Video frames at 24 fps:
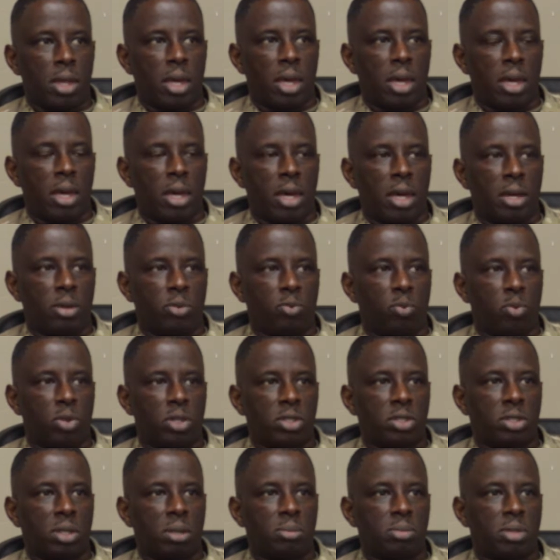and we
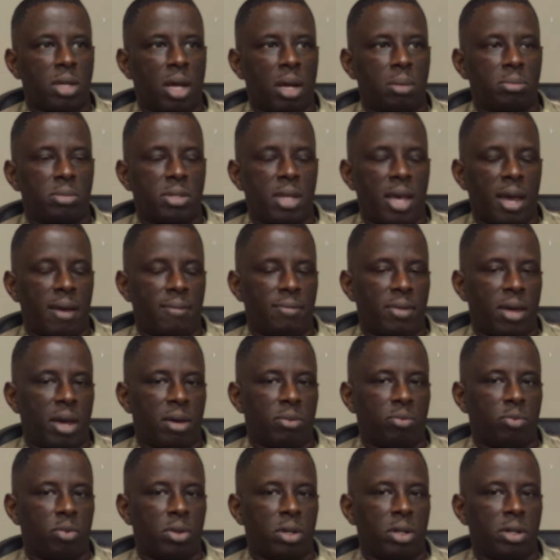sometimes have
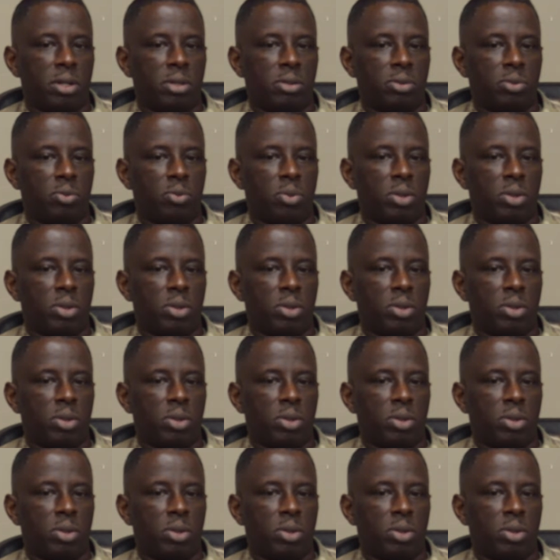that when,